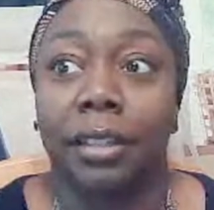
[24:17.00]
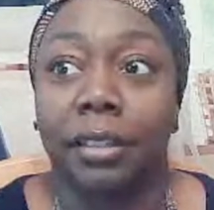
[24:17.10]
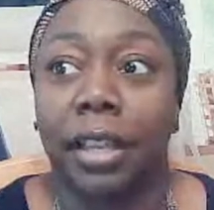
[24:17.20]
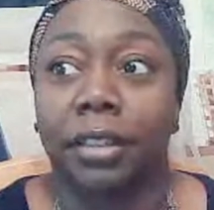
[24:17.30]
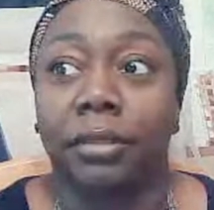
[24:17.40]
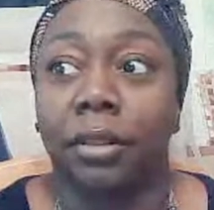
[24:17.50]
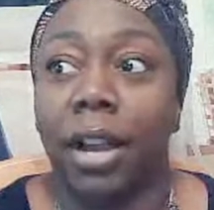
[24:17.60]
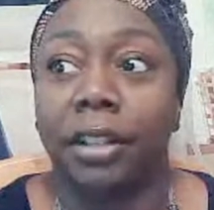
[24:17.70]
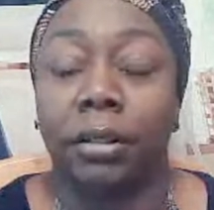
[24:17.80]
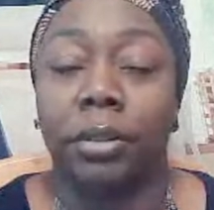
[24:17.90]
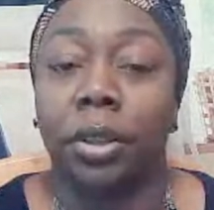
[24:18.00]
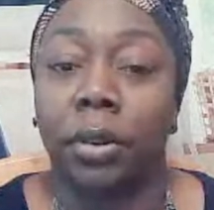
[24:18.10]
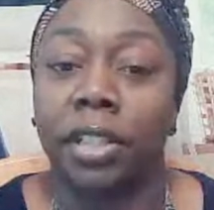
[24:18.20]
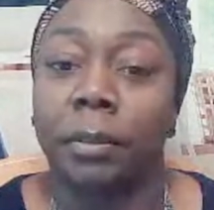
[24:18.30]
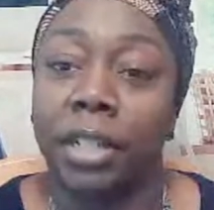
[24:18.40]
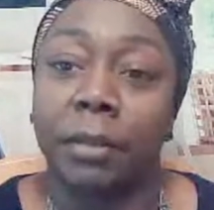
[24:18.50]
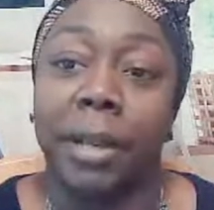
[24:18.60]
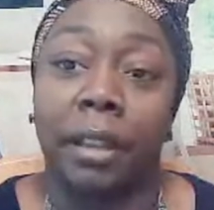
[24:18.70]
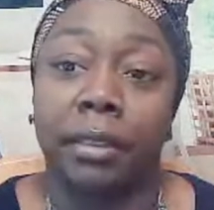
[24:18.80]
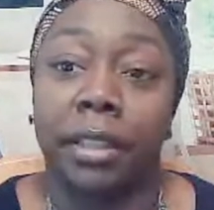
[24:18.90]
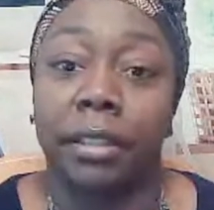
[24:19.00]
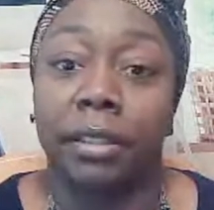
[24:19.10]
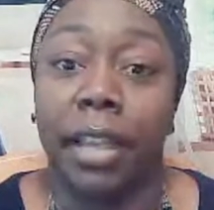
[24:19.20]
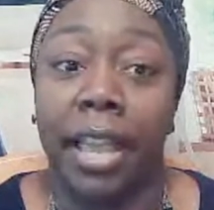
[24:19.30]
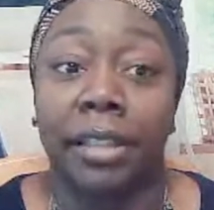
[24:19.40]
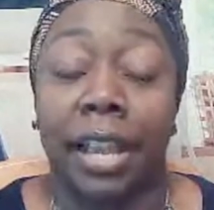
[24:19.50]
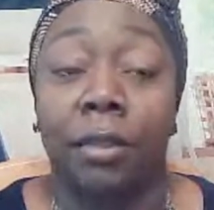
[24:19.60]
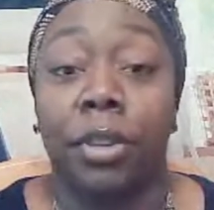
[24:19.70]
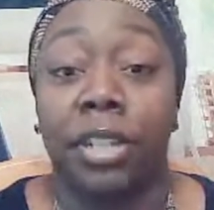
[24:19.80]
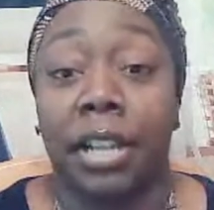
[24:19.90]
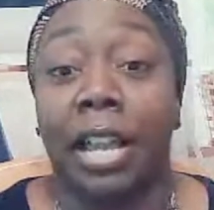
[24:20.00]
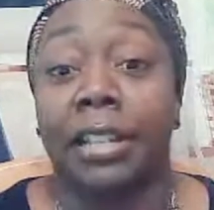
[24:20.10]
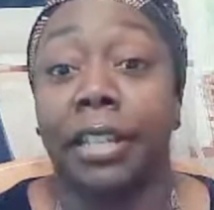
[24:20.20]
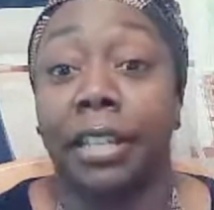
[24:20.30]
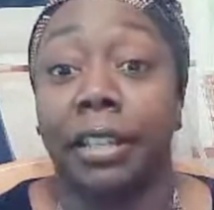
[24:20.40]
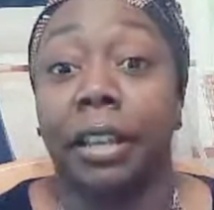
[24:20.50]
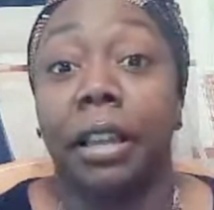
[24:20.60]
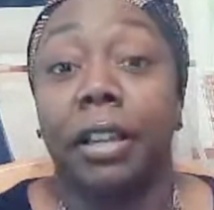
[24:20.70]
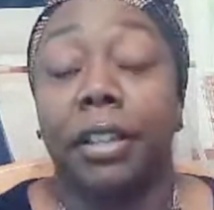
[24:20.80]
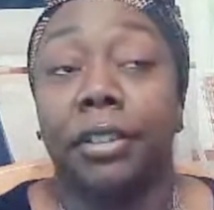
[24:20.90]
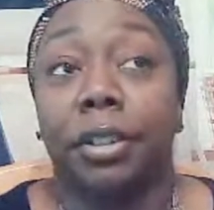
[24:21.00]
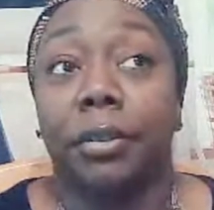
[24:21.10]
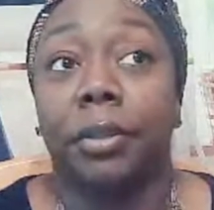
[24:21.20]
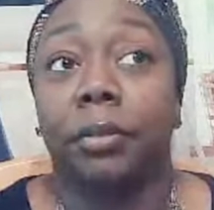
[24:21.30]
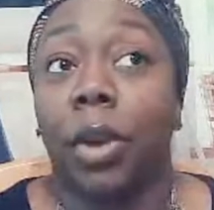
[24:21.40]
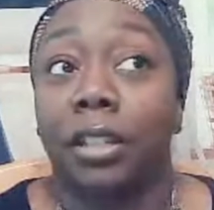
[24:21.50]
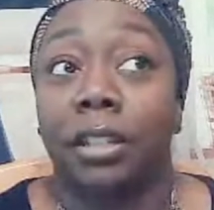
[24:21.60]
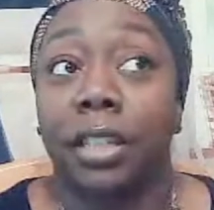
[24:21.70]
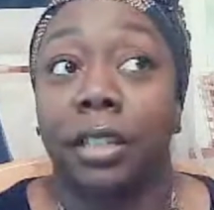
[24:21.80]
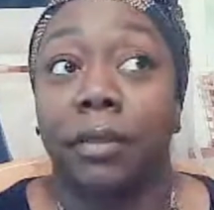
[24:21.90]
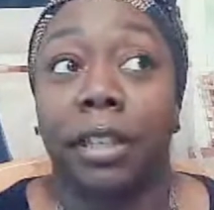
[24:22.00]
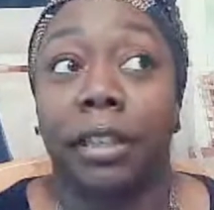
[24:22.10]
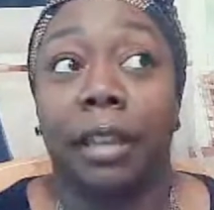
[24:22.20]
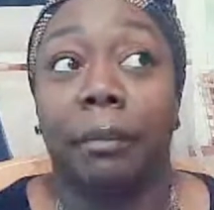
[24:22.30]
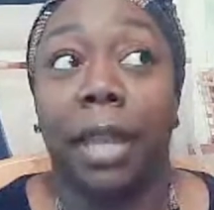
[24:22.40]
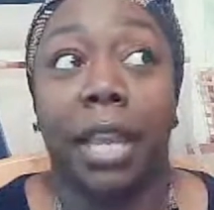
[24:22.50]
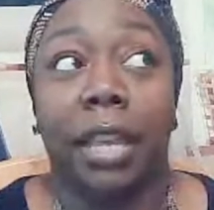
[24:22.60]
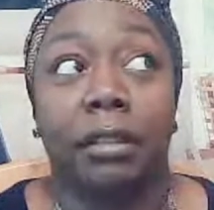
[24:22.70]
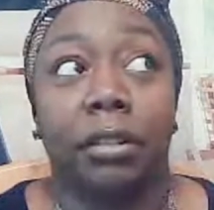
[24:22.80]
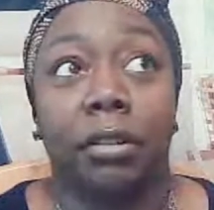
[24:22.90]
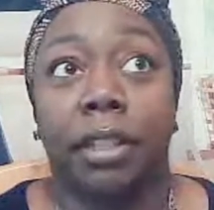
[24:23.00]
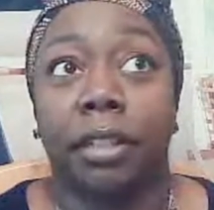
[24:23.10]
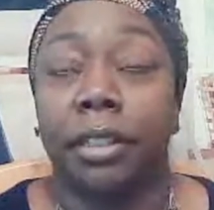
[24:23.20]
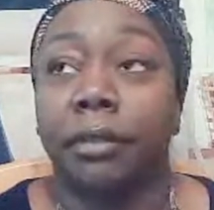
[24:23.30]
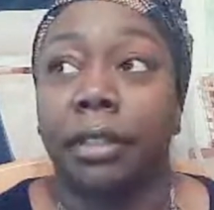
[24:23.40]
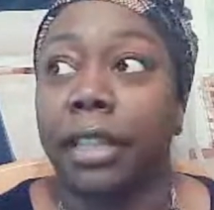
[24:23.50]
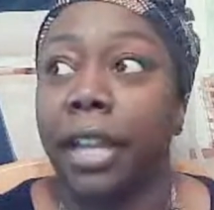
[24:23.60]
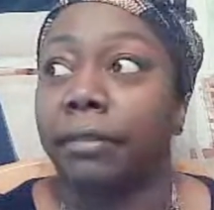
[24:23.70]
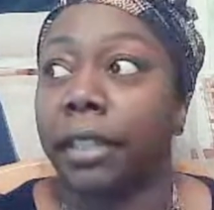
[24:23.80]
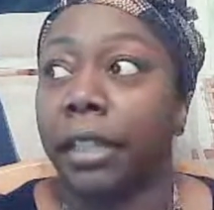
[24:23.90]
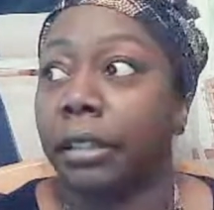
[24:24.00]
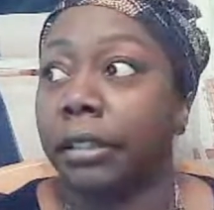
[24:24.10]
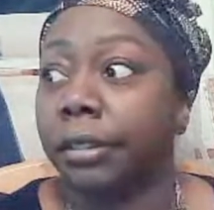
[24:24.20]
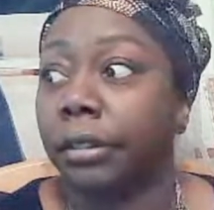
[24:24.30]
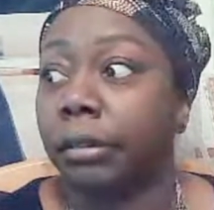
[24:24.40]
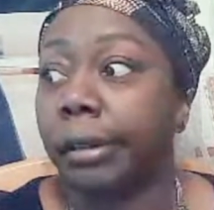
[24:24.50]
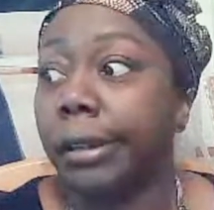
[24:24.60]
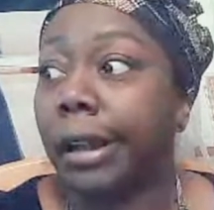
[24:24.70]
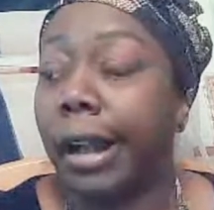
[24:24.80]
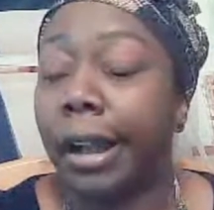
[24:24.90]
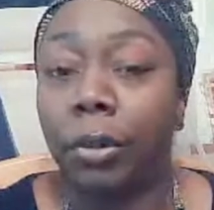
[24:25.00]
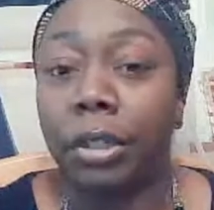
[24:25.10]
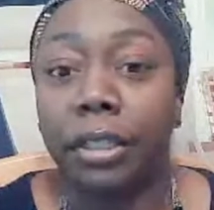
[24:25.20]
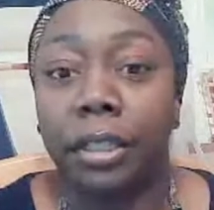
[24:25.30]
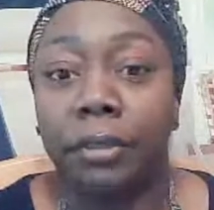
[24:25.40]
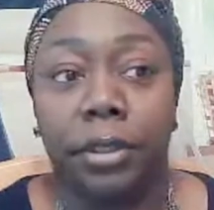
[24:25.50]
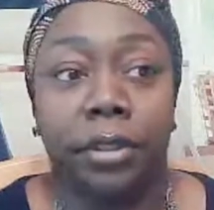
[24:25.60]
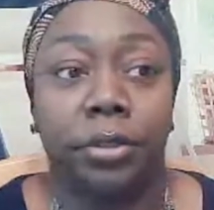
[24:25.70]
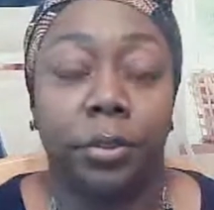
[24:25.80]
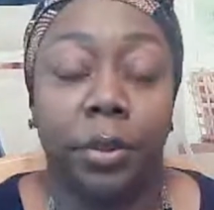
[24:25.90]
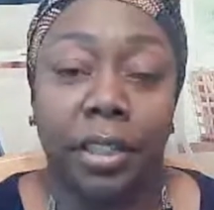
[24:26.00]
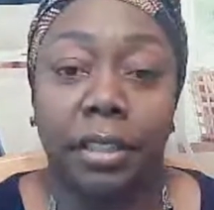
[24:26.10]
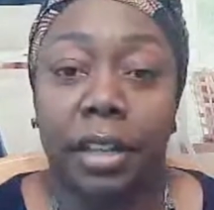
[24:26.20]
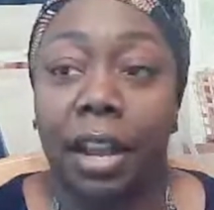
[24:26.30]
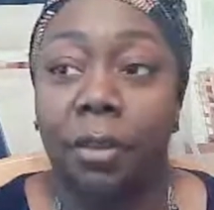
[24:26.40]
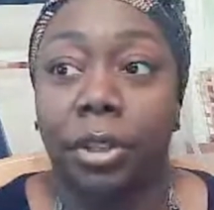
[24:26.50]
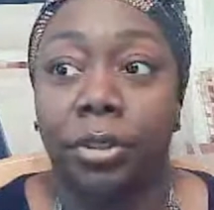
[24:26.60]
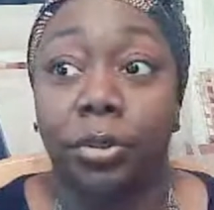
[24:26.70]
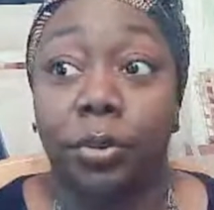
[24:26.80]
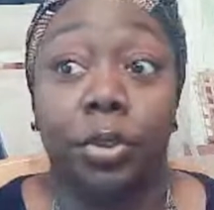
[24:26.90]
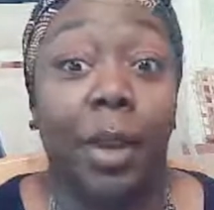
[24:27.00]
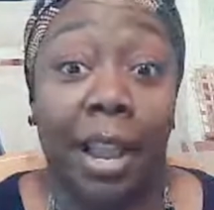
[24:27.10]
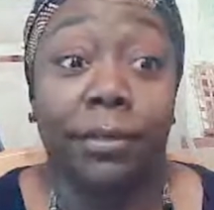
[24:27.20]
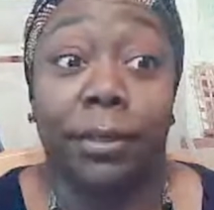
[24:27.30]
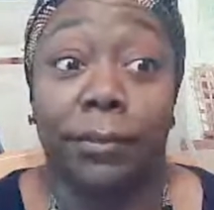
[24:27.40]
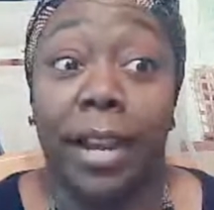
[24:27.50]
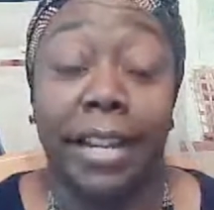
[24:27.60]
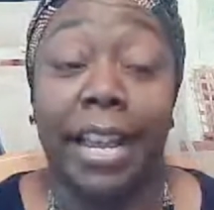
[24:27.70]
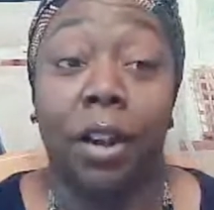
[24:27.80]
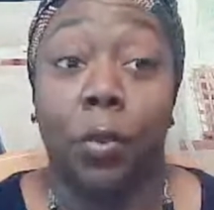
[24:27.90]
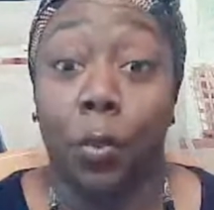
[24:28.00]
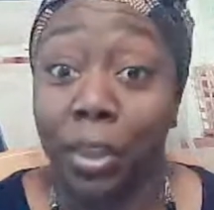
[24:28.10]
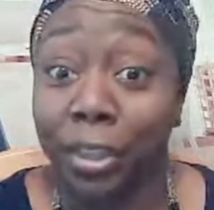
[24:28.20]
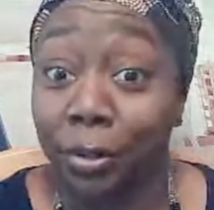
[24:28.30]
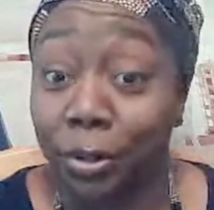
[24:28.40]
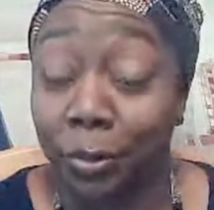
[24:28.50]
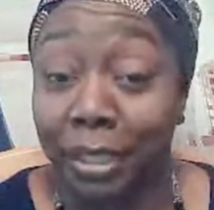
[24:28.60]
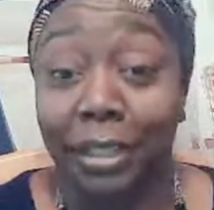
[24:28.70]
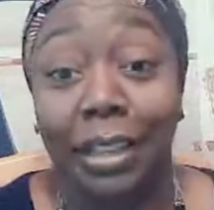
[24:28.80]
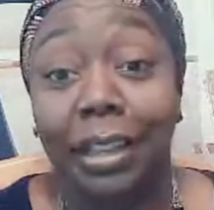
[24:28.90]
say, I don't know as much about this as I wish I did. If you're watching TV and like, man, they're living a life that, I want to live, or they're doing things that I want to do, you have to find out what they're doing.